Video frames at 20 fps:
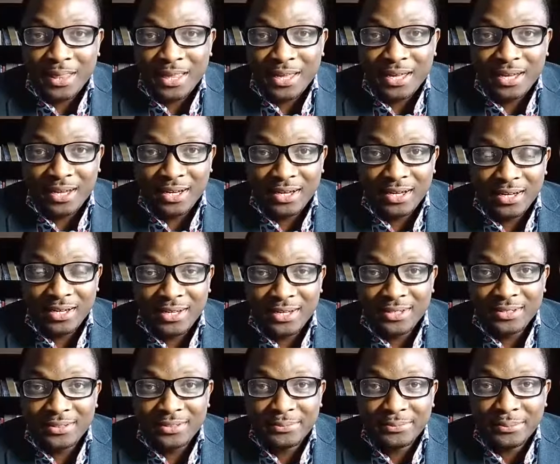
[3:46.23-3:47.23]

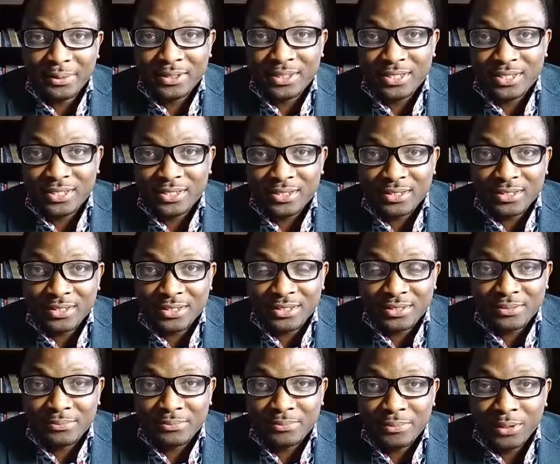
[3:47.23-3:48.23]
But
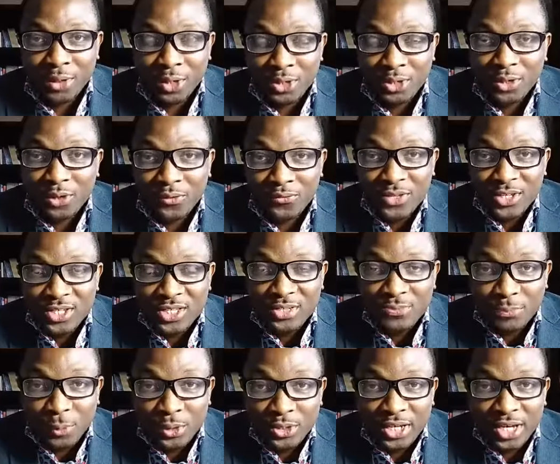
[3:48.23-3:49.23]
because of this
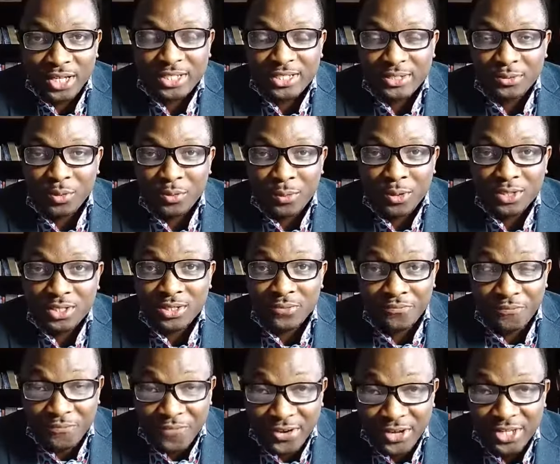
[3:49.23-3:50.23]
project, we must
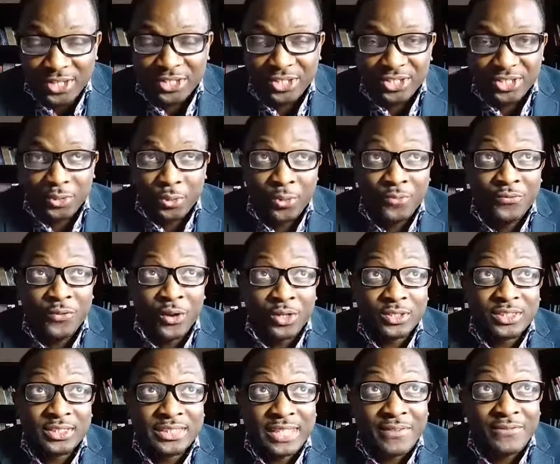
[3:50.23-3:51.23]
finish it. We've got
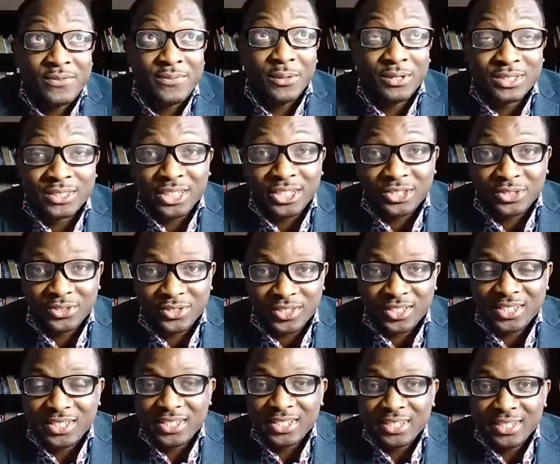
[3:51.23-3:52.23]
seven more
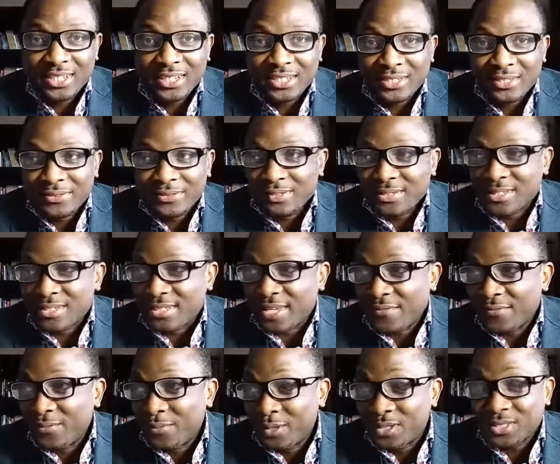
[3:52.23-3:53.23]
sessions.
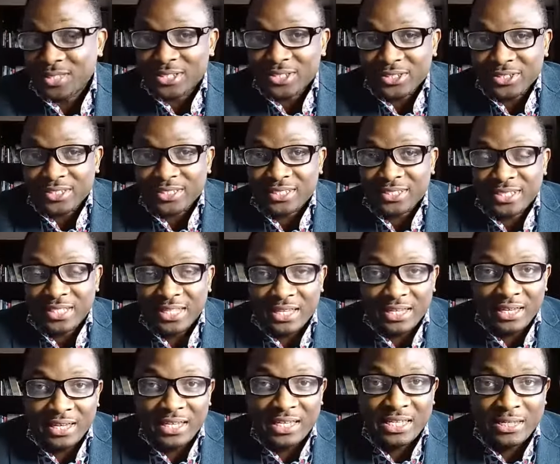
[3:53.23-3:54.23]

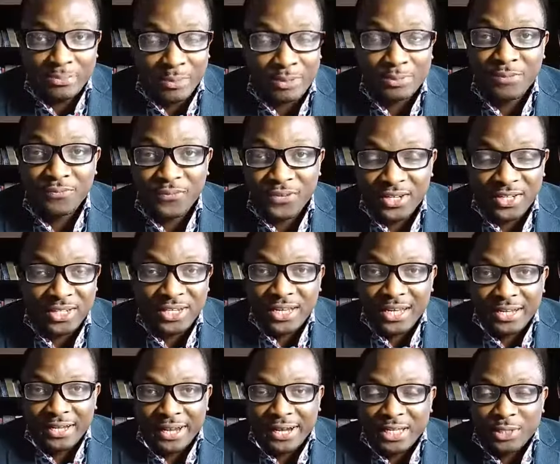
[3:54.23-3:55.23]
It must be
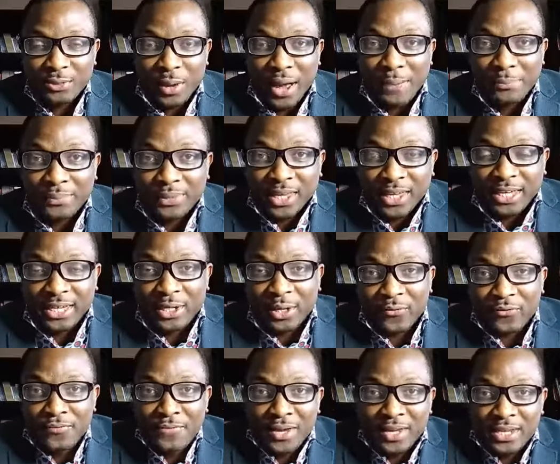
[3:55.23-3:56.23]
finished. That is why I'm thinking
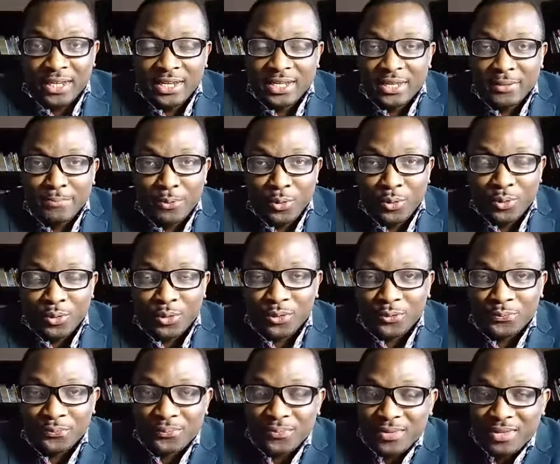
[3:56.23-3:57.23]
of making the book
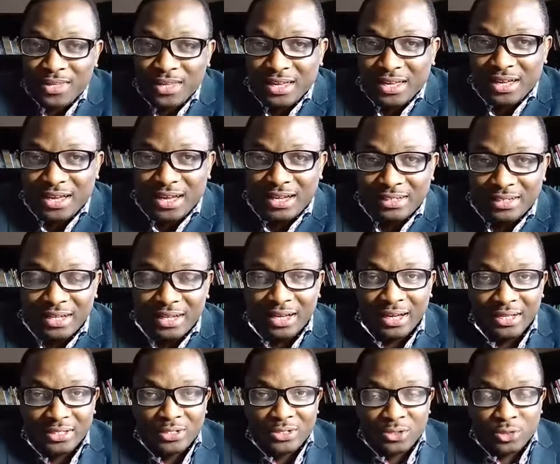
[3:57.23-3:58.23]
and
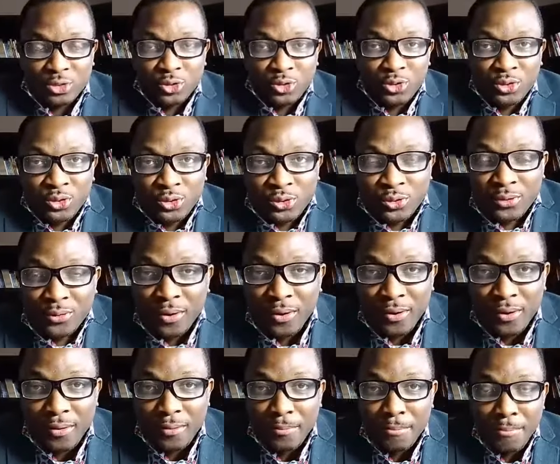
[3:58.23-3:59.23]
to
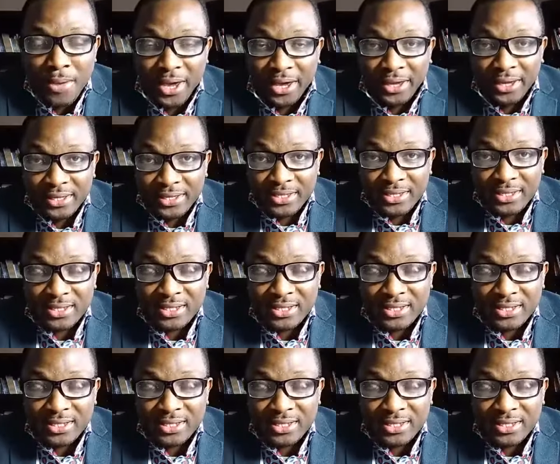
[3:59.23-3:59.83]
make it...